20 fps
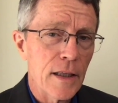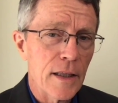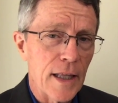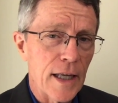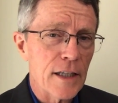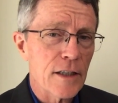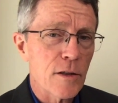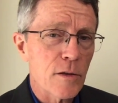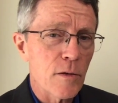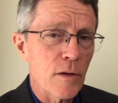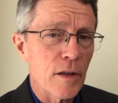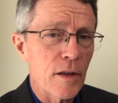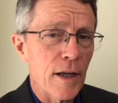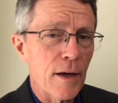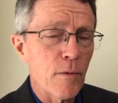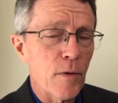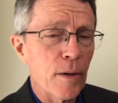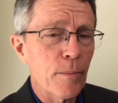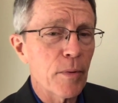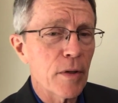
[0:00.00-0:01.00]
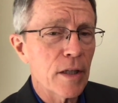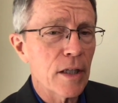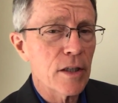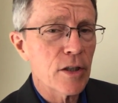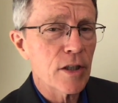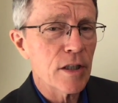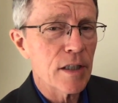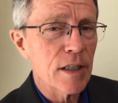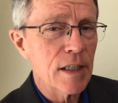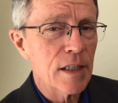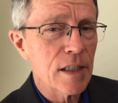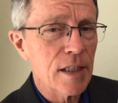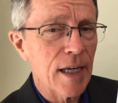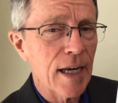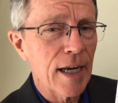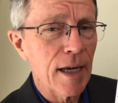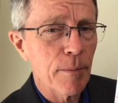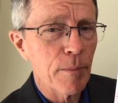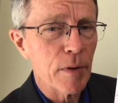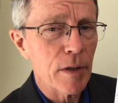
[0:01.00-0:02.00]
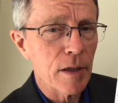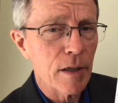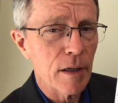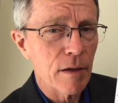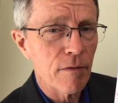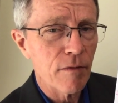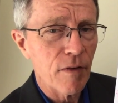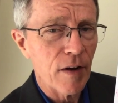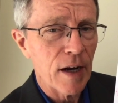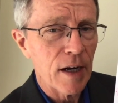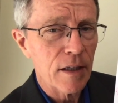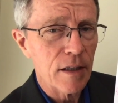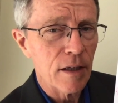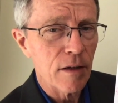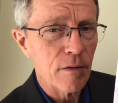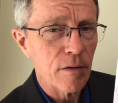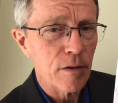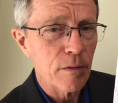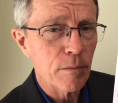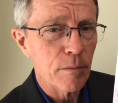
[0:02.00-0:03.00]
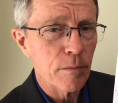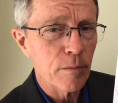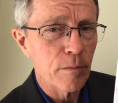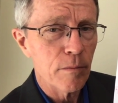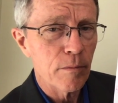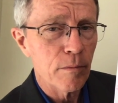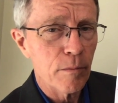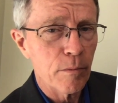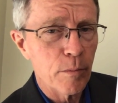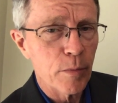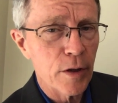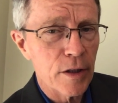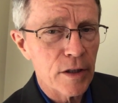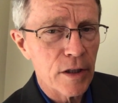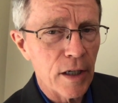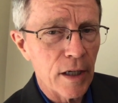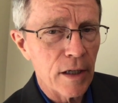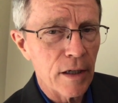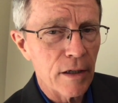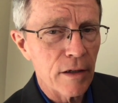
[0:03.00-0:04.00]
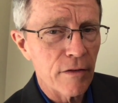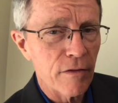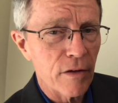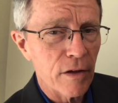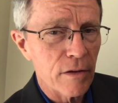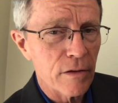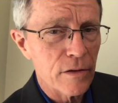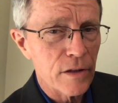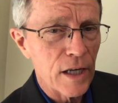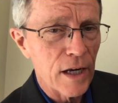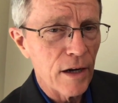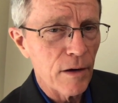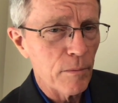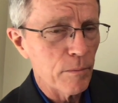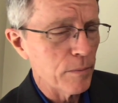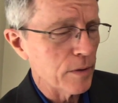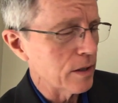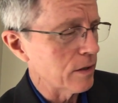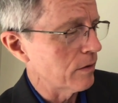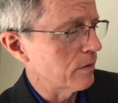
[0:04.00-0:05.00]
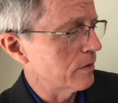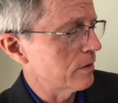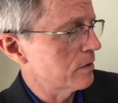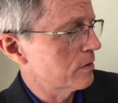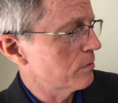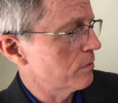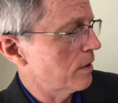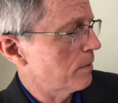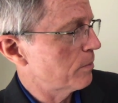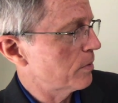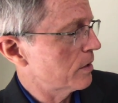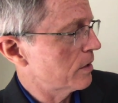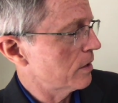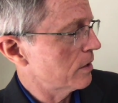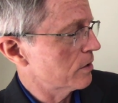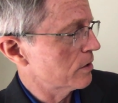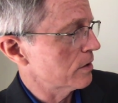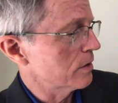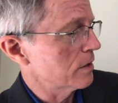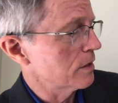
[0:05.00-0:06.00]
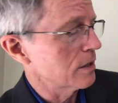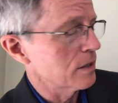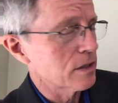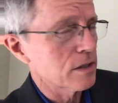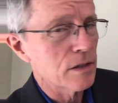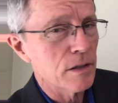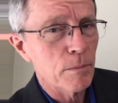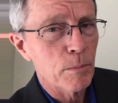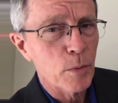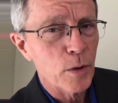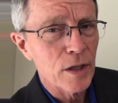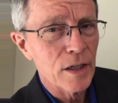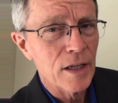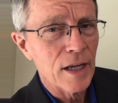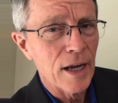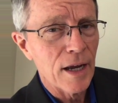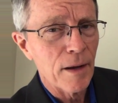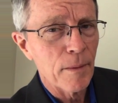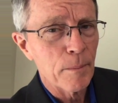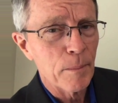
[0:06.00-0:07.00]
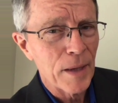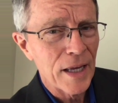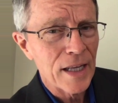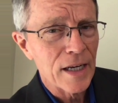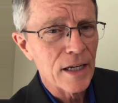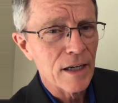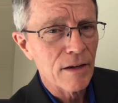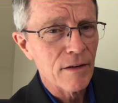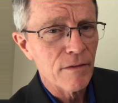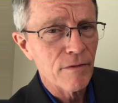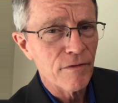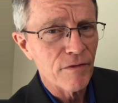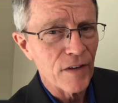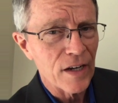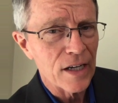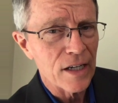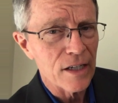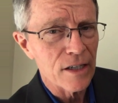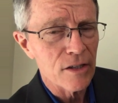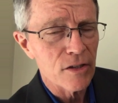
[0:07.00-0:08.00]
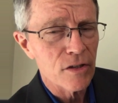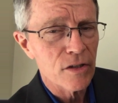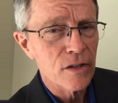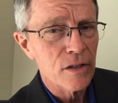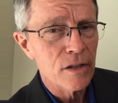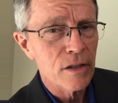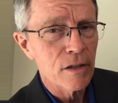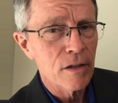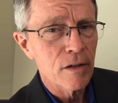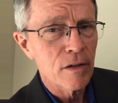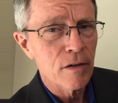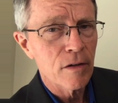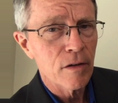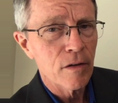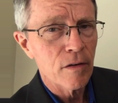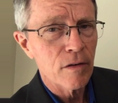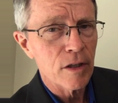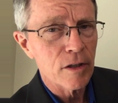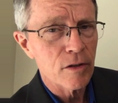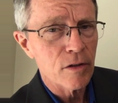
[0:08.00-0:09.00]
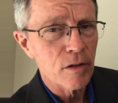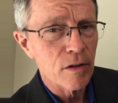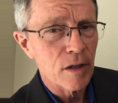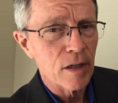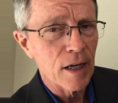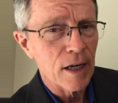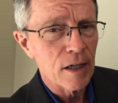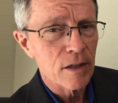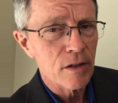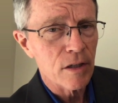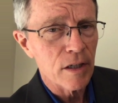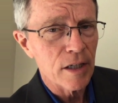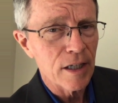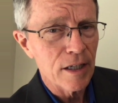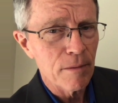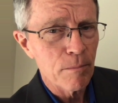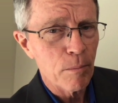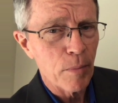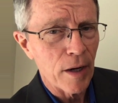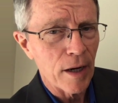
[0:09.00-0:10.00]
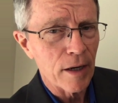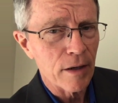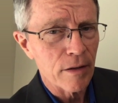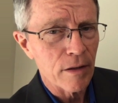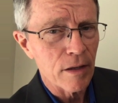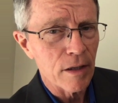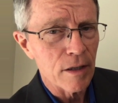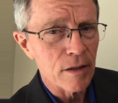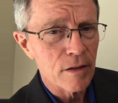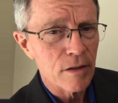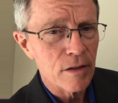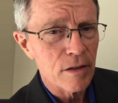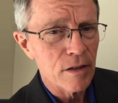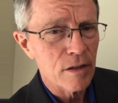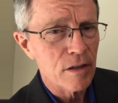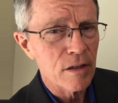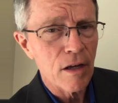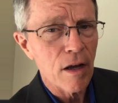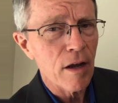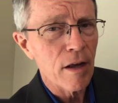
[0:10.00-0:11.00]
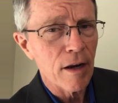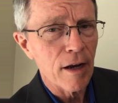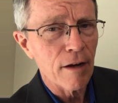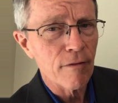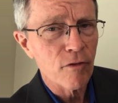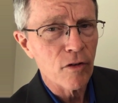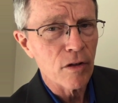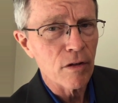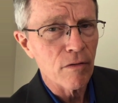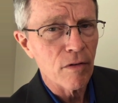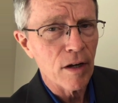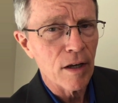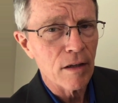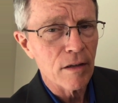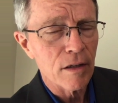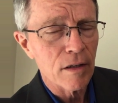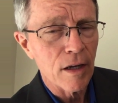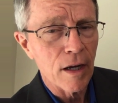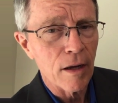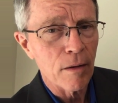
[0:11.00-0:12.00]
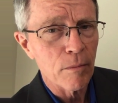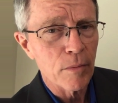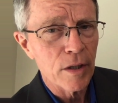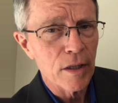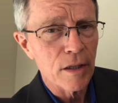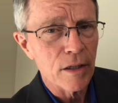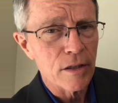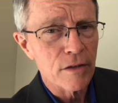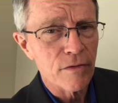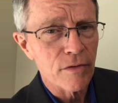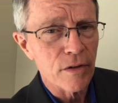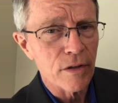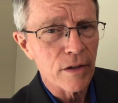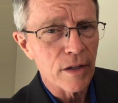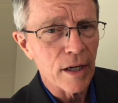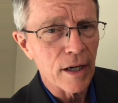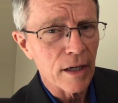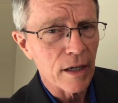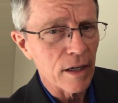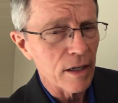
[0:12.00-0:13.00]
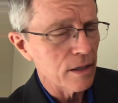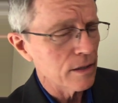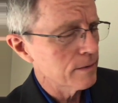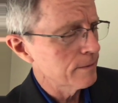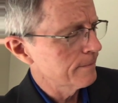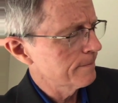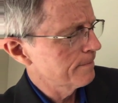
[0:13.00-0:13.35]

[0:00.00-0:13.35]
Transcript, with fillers: That's, that repetition needs to happen. And in fact, I would appreciate it if others help me on this repetition. It's the pre-diabetic phase that you can actually impact this. It's not after you've had diabetes for a decade.